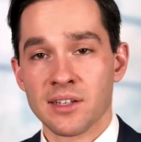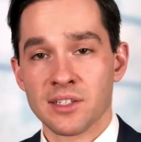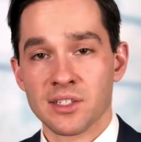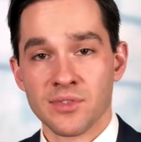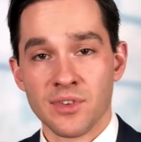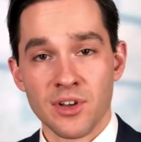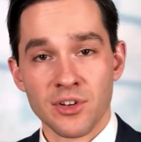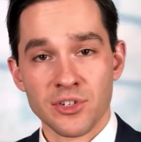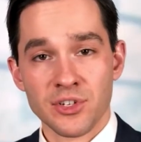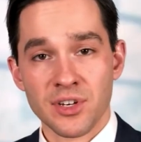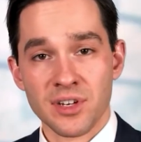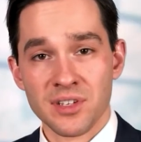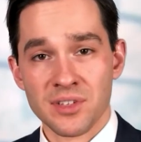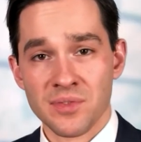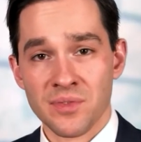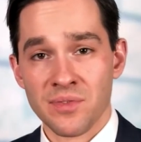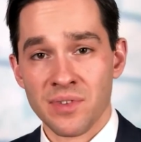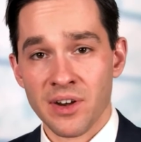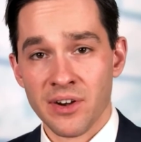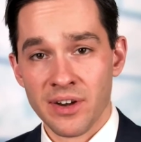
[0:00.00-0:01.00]
dysfunction is
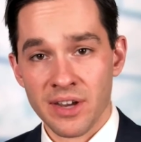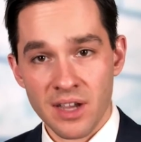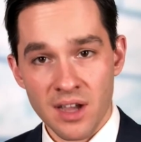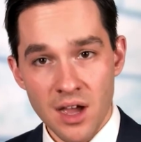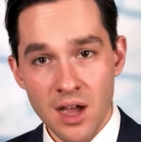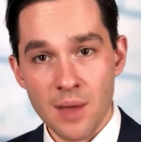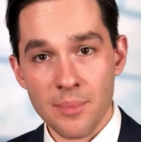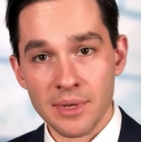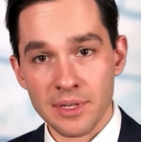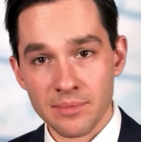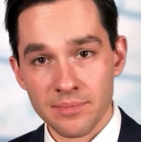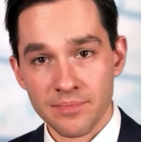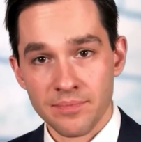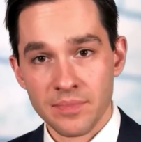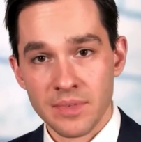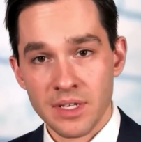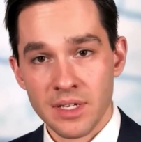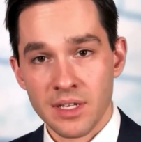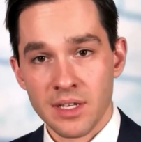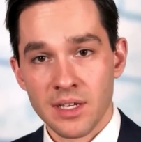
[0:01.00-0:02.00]
very common.
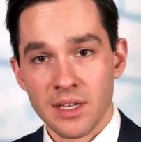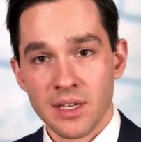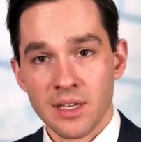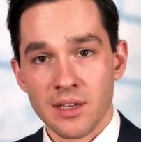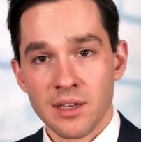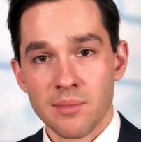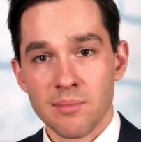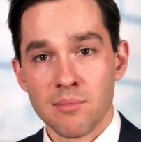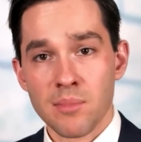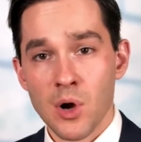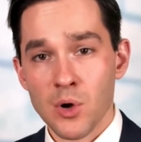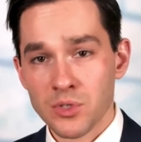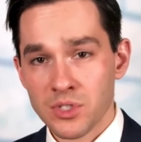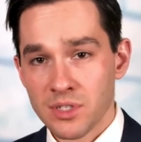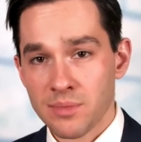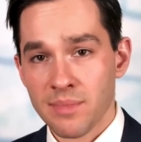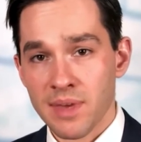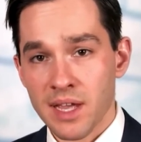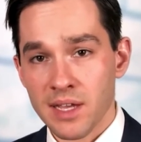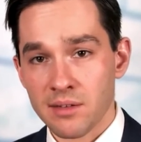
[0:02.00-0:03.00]

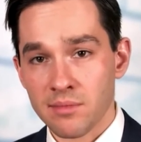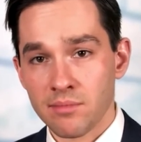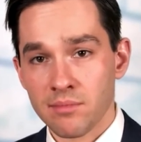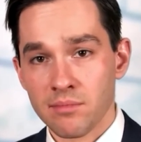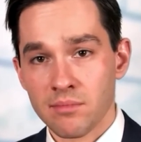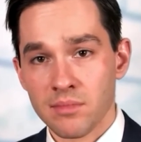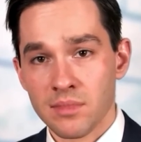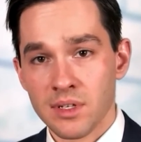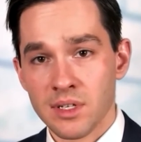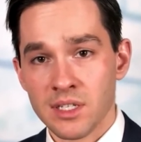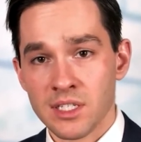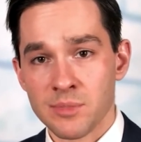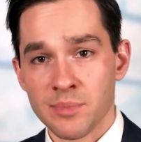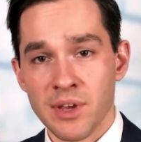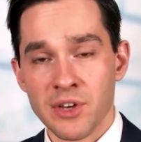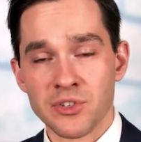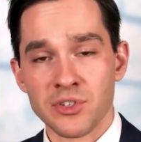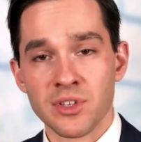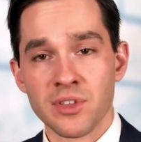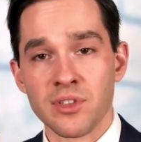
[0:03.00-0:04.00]
Most men,
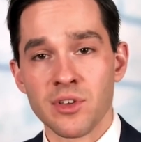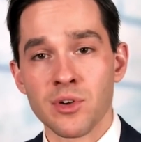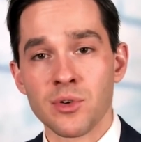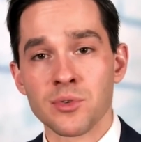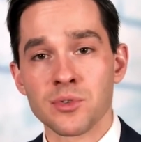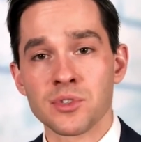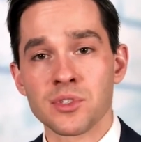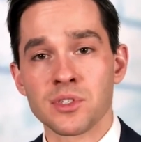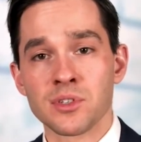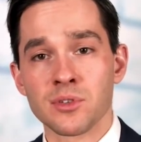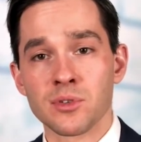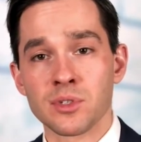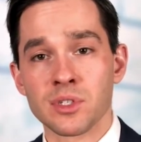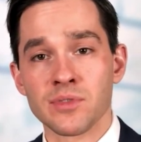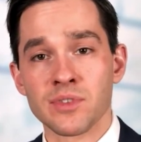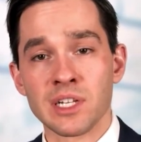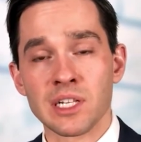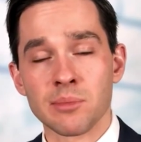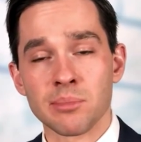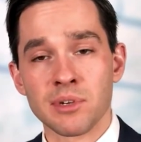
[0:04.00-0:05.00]
especially those who
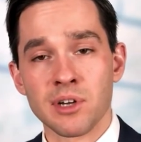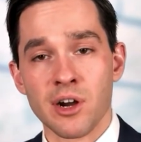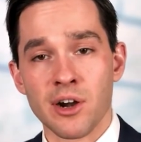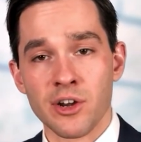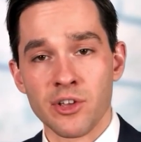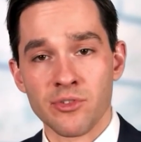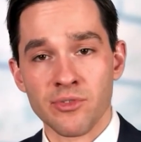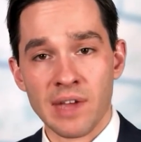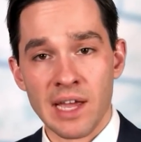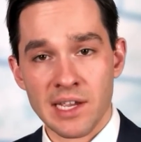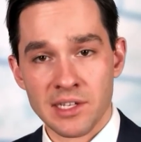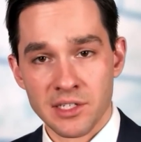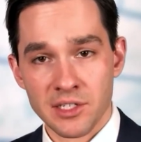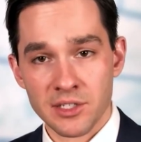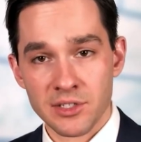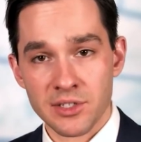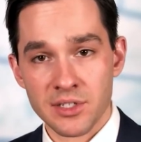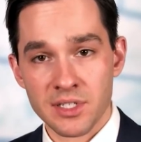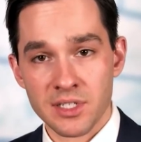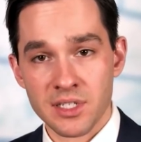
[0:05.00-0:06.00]
develop
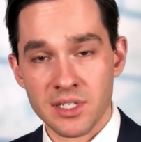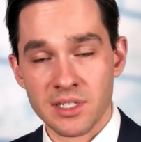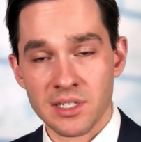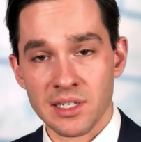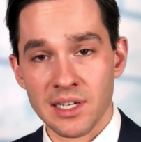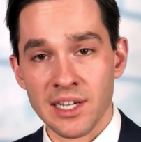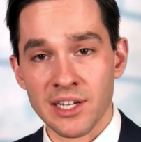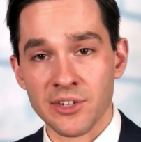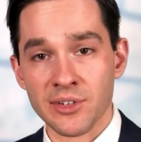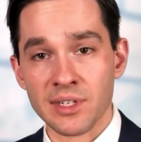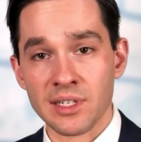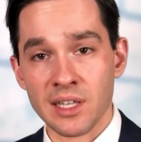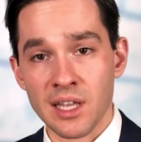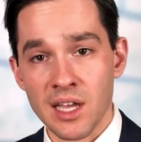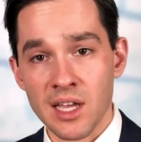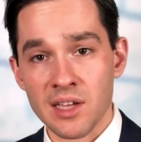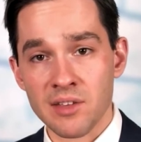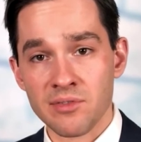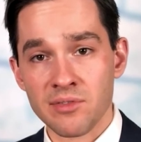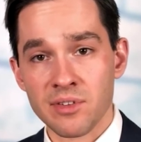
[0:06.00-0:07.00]
cardiovascular disease later in
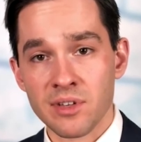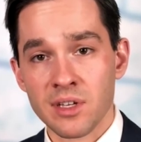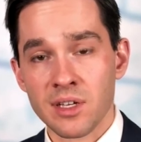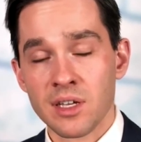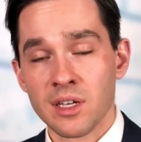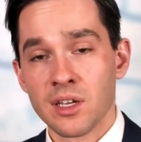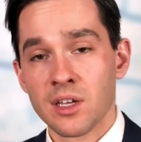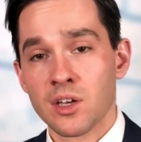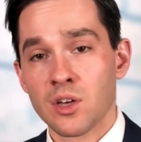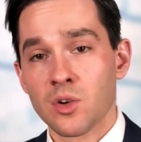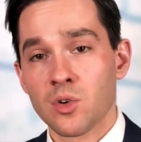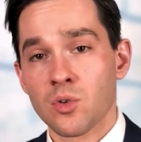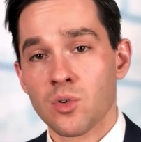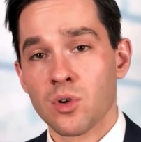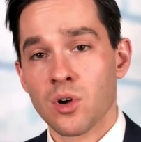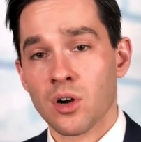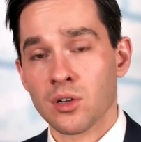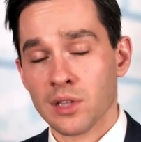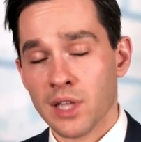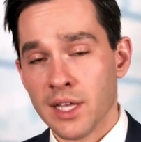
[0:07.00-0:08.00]
life,
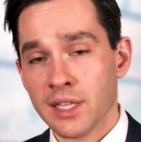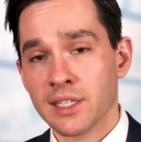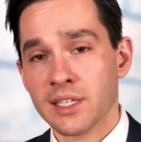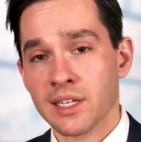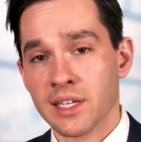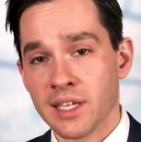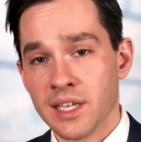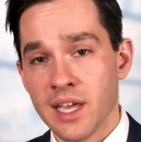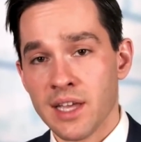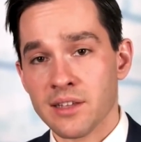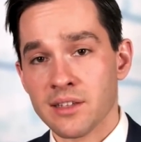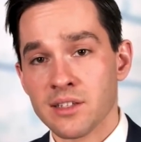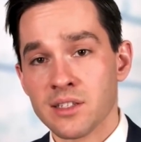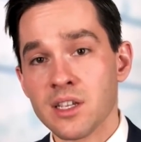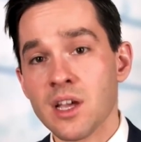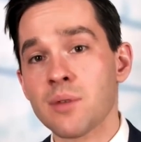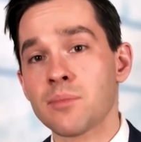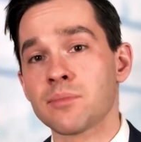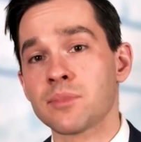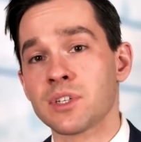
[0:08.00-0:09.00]
are likely to get
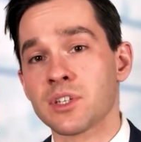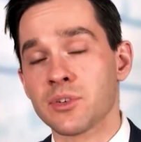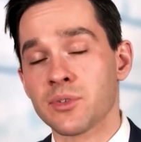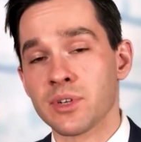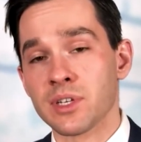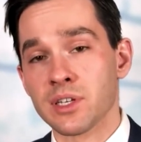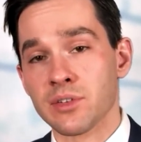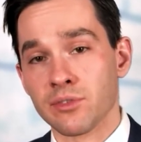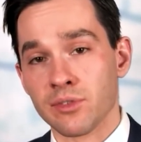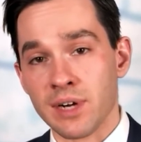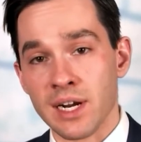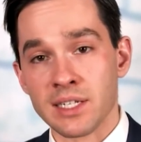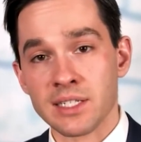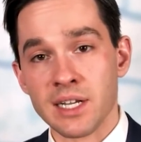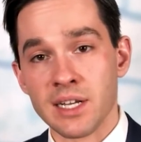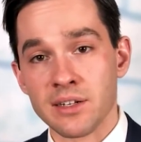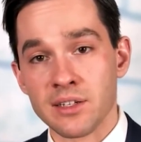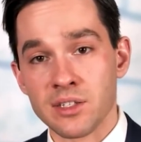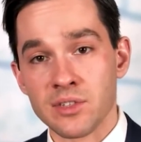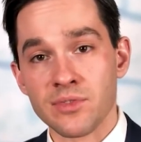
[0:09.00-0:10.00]
some degree of
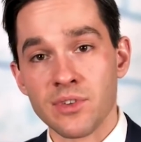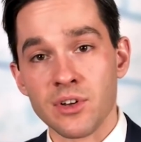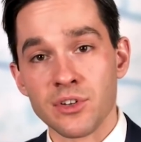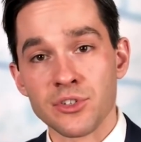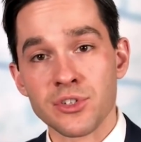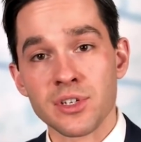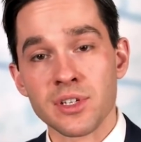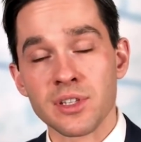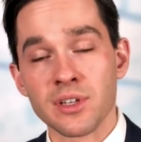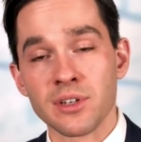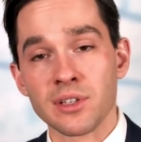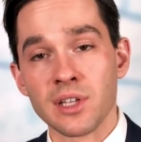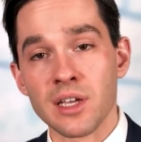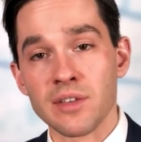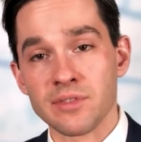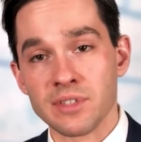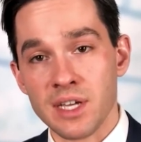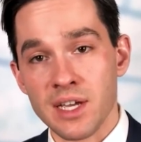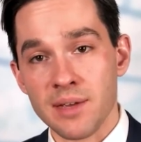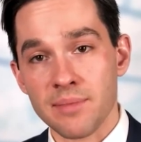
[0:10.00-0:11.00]
erectile dysfunction in their
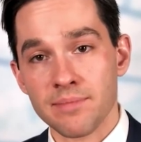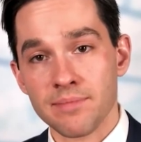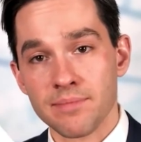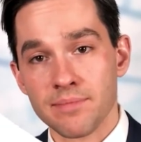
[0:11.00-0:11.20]
lifetime.